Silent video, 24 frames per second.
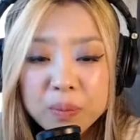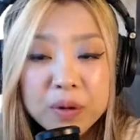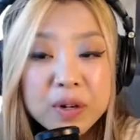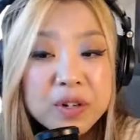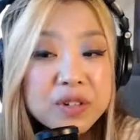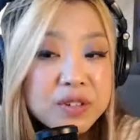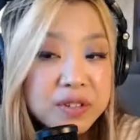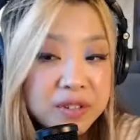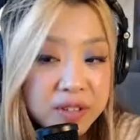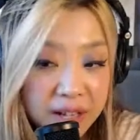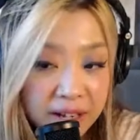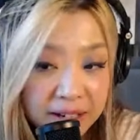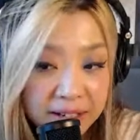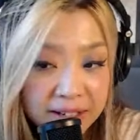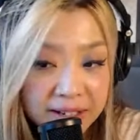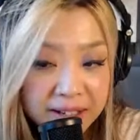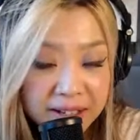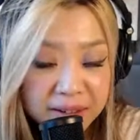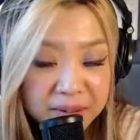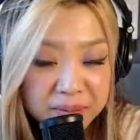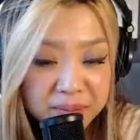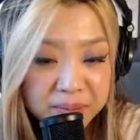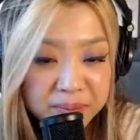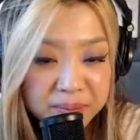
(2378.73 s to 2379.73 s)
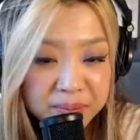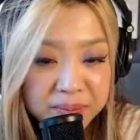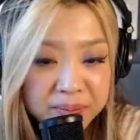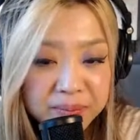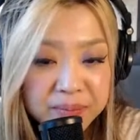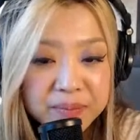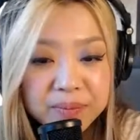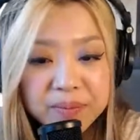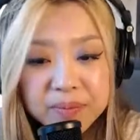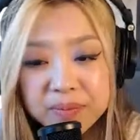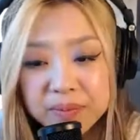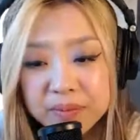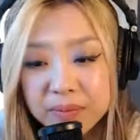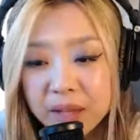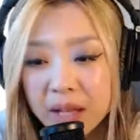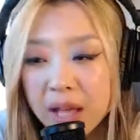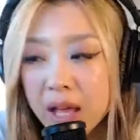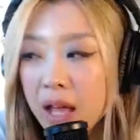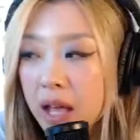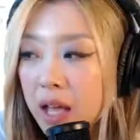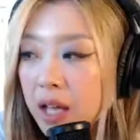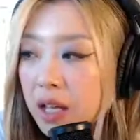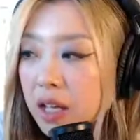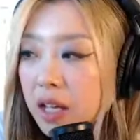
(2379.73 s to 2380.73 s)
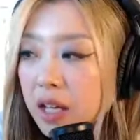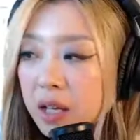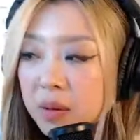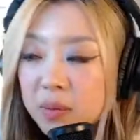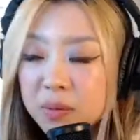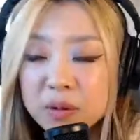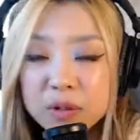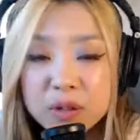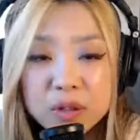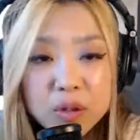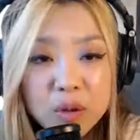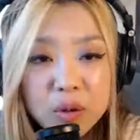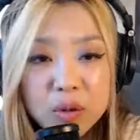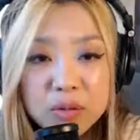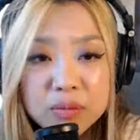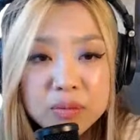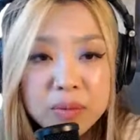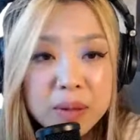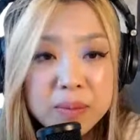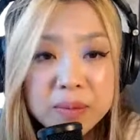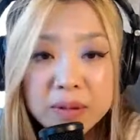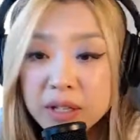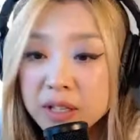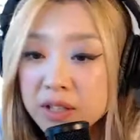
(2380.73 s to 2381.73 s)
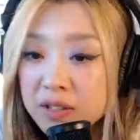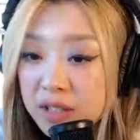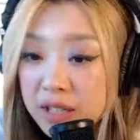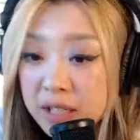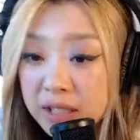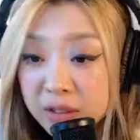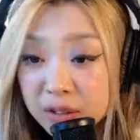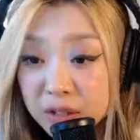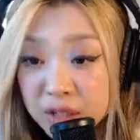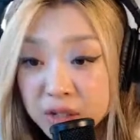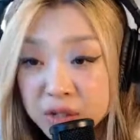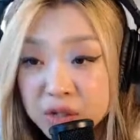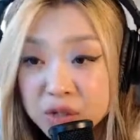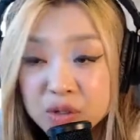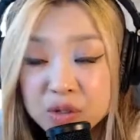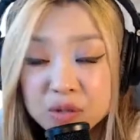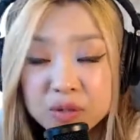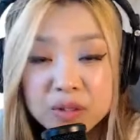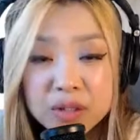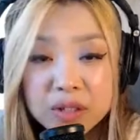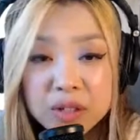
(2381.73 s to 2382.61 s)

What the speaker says: personality. Even, you know, maybe it's English.